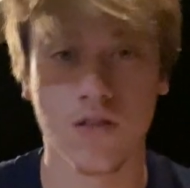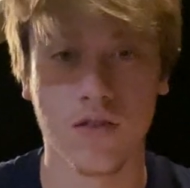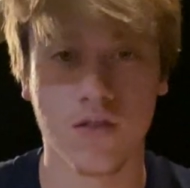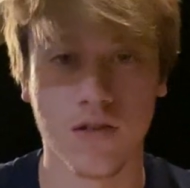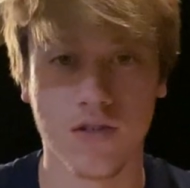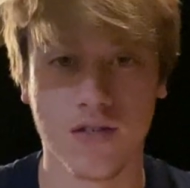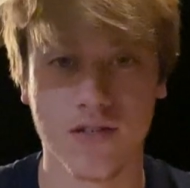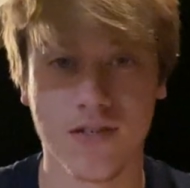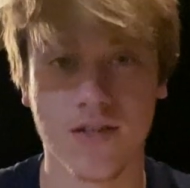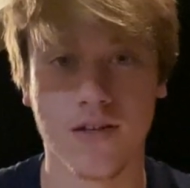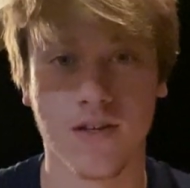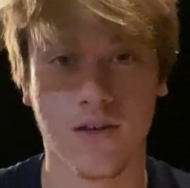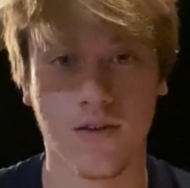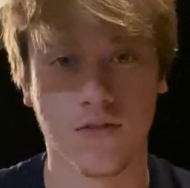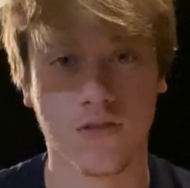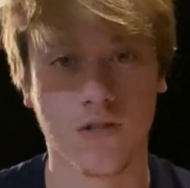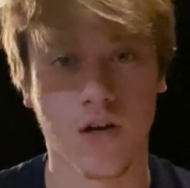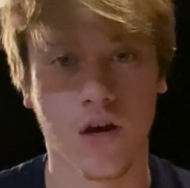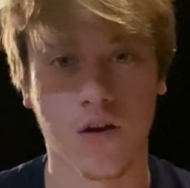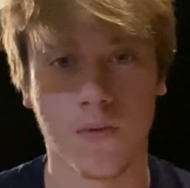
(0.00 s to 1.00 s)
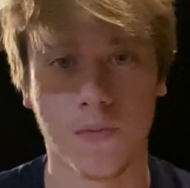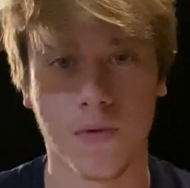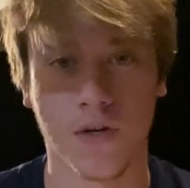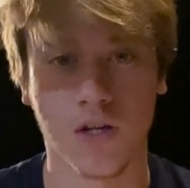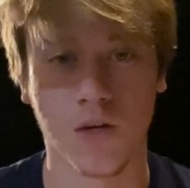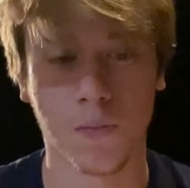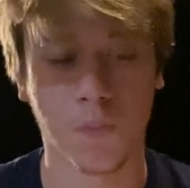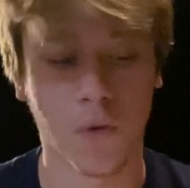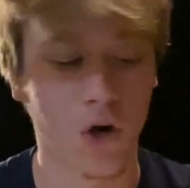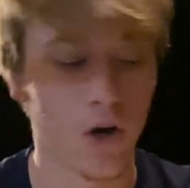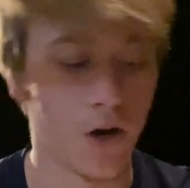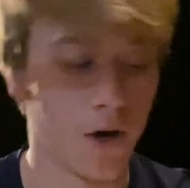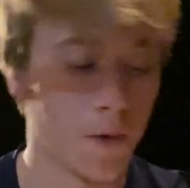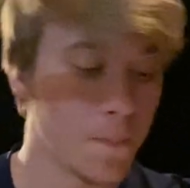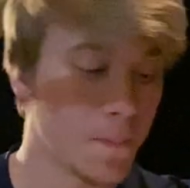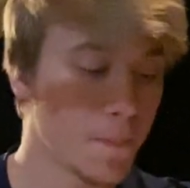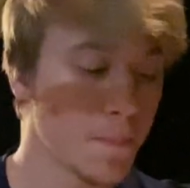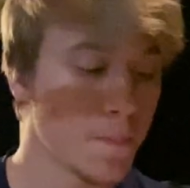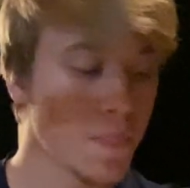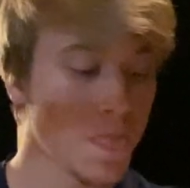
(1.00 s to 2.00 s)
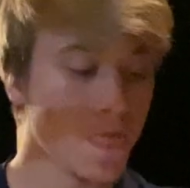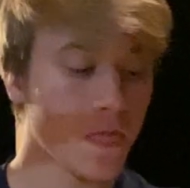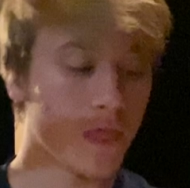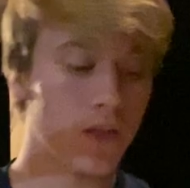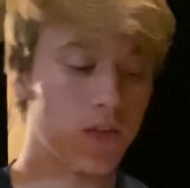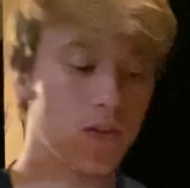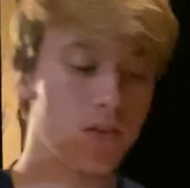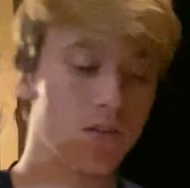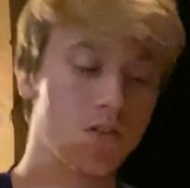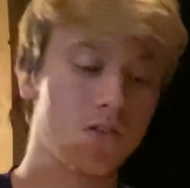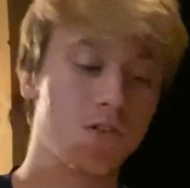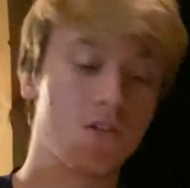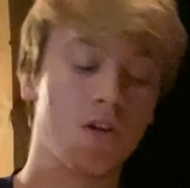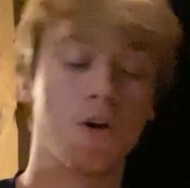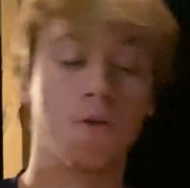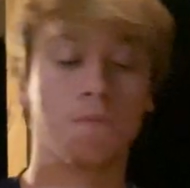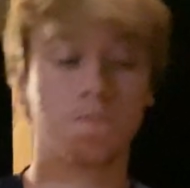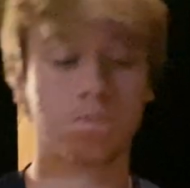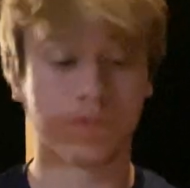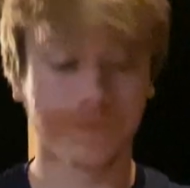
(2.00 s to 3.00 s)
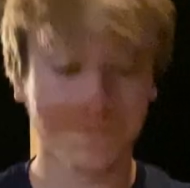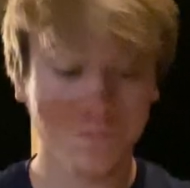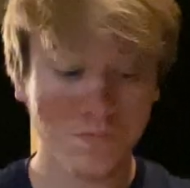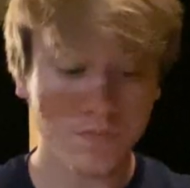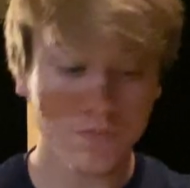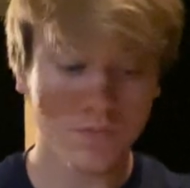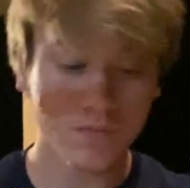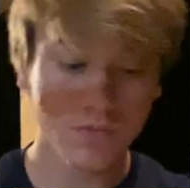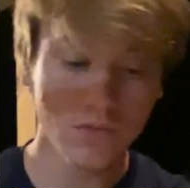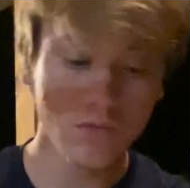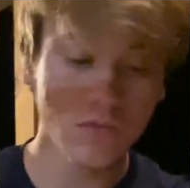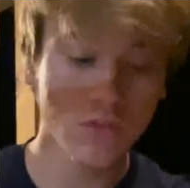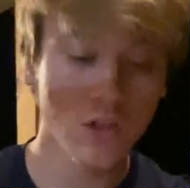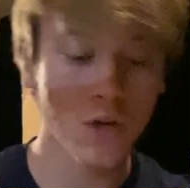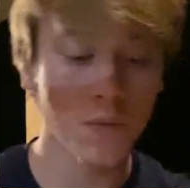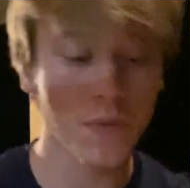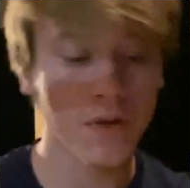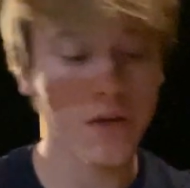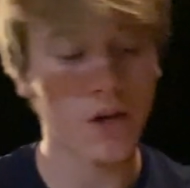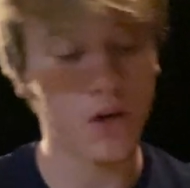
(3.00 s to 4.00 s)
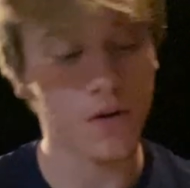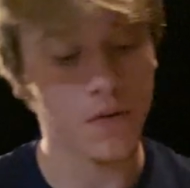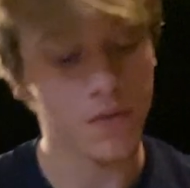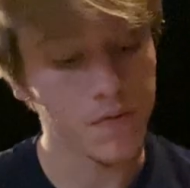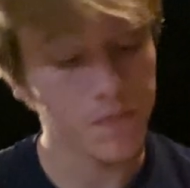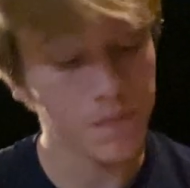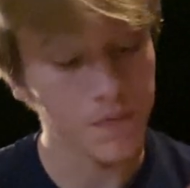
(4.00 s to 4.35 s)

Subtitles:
the city of Sodom and Gomorrah. So here we go.